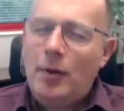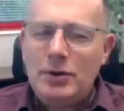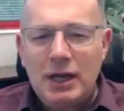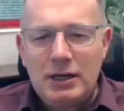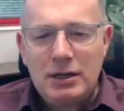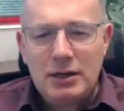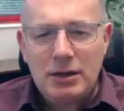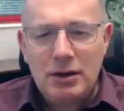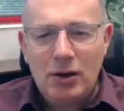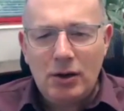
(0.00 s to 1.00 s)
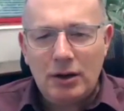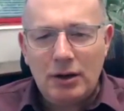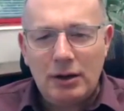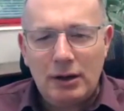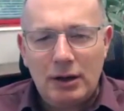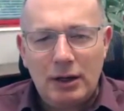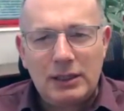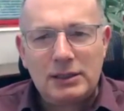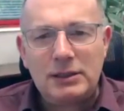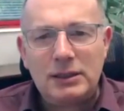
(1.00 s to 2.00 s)
I would say not
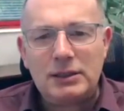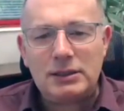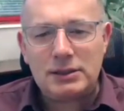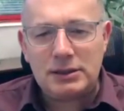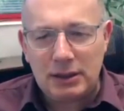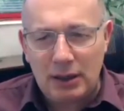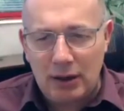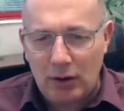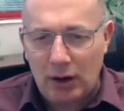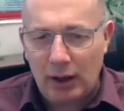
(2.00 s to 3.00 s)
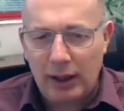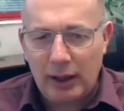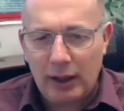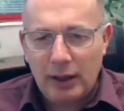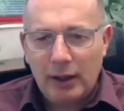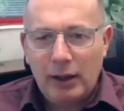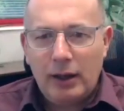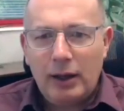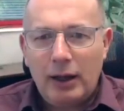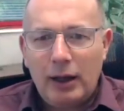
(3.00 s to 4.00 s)
necessarily.
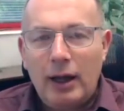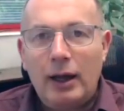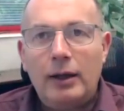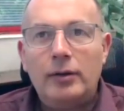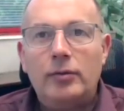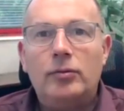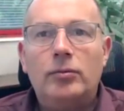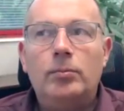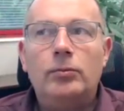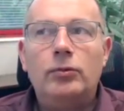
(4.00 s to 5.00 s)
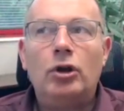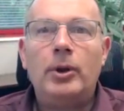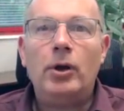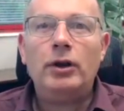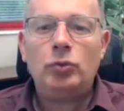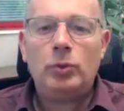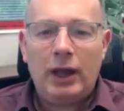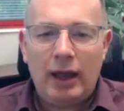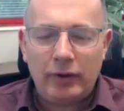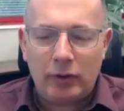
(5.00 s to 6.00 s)
So to be honest, we
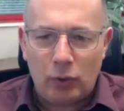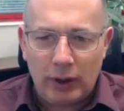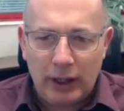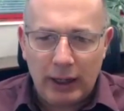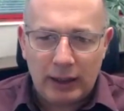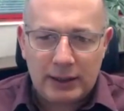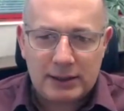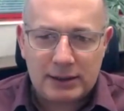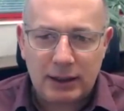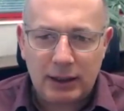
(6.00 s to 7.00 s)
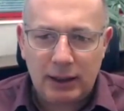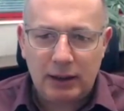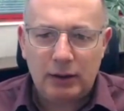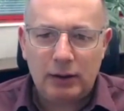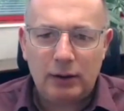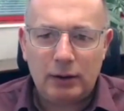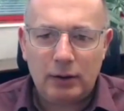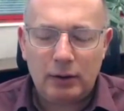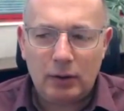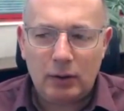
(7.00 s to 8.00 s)
haven't really seen
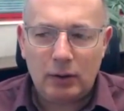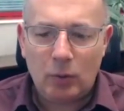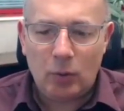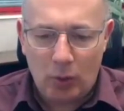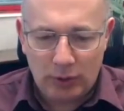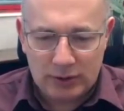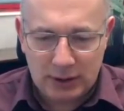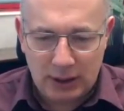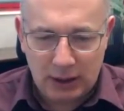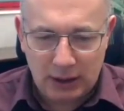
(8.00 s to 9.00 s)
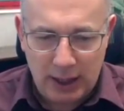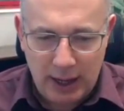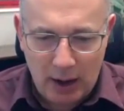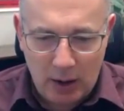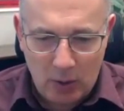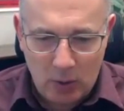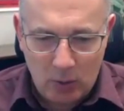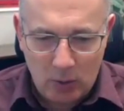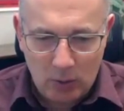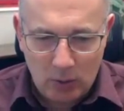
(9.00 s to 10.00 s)
what we're seeing
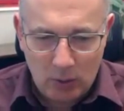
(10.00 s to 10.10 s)
now